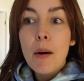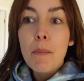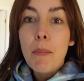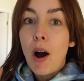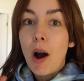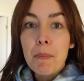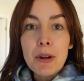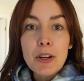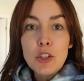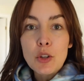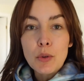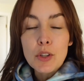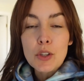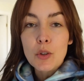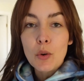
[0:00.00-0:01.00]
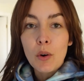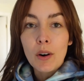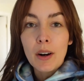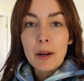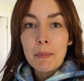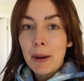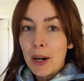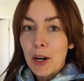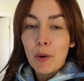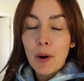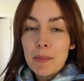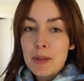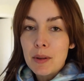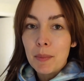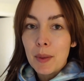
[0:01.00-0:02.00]
pop into a store and pick her
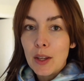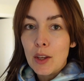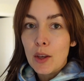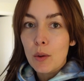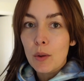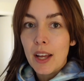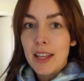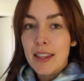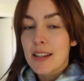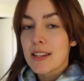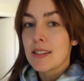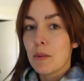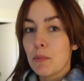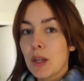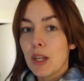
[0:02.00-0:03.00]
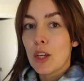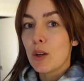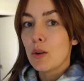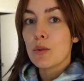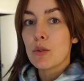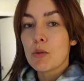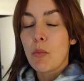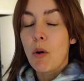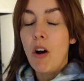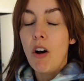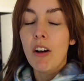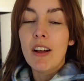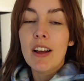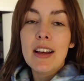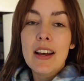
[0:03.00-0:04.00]
up something cute like this, something cute and
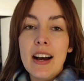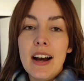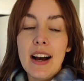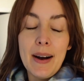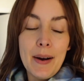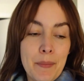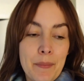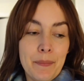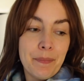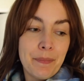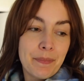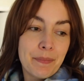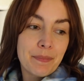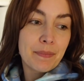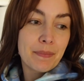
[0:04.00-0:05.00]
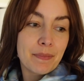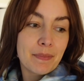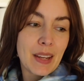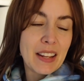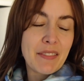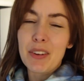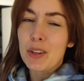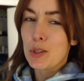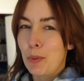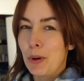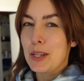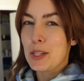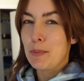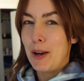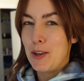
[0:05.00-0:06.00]
small. Um, it feels
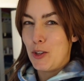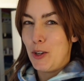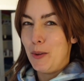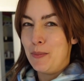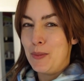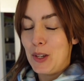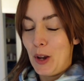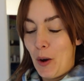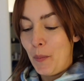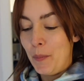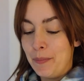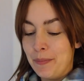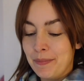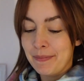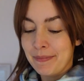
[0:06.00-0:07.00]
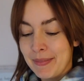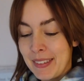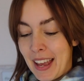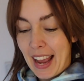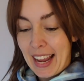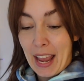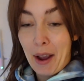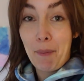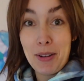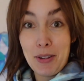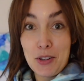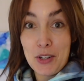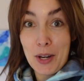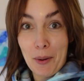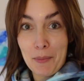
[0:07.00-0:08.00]
pretty special. So I can't wait till
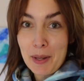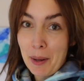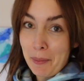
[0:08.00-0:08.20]
she comes